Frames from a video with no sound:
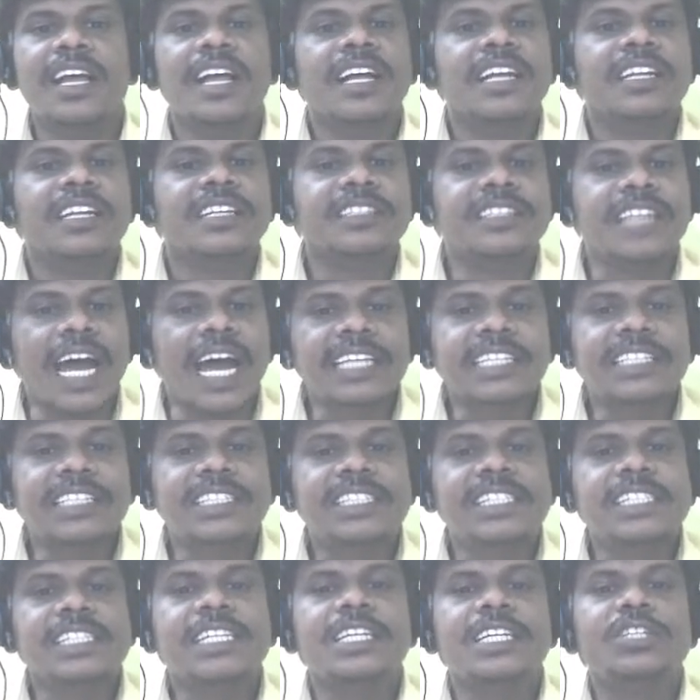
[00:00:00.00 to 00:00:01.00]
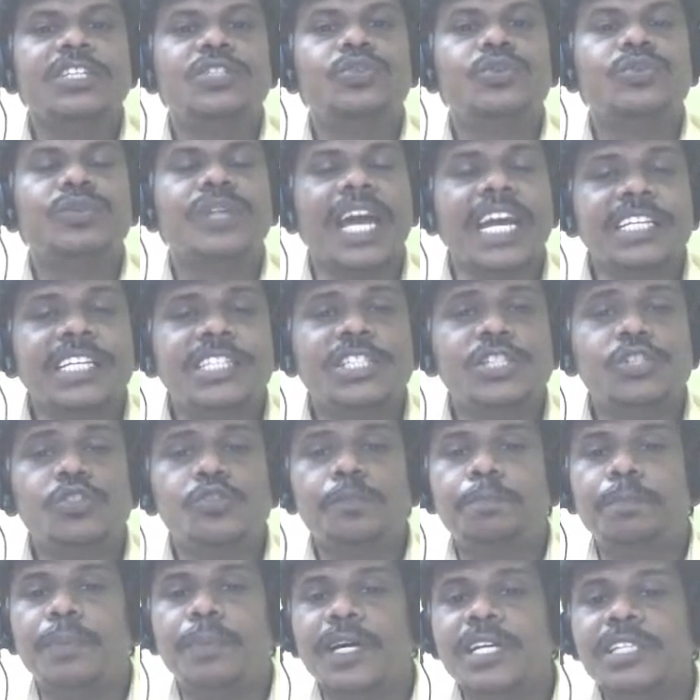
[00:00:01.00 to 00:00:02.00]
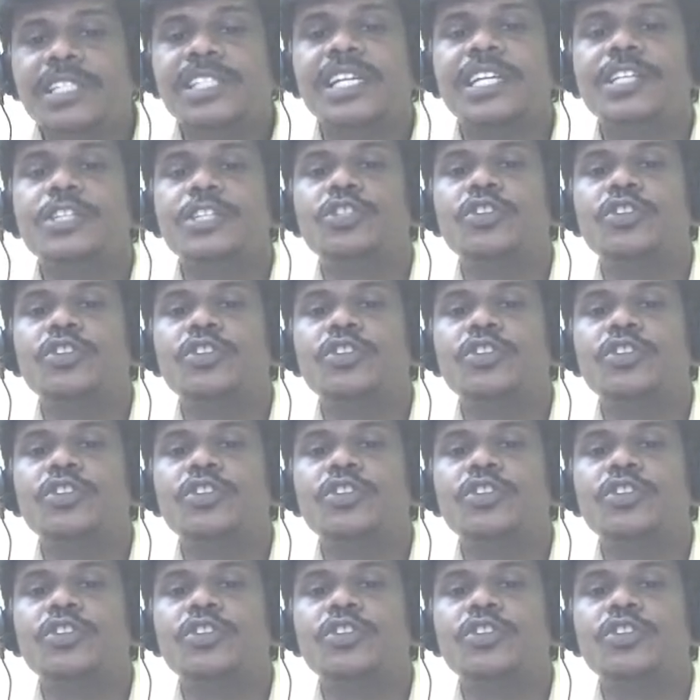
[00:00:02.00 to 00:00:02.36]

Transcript: 90 to 92%